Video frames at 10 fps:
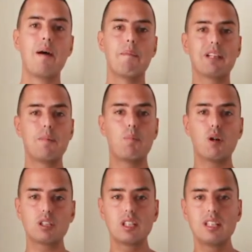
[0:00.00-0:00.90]
But
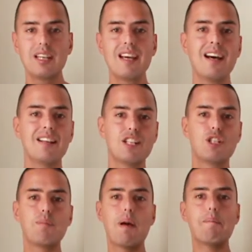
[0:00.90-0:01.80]
importantly, there
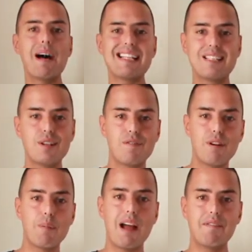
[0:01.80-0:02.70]
should be ambassador
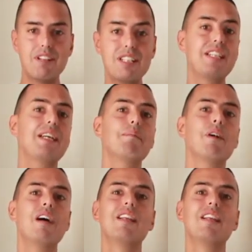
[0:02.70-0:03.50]
from every team.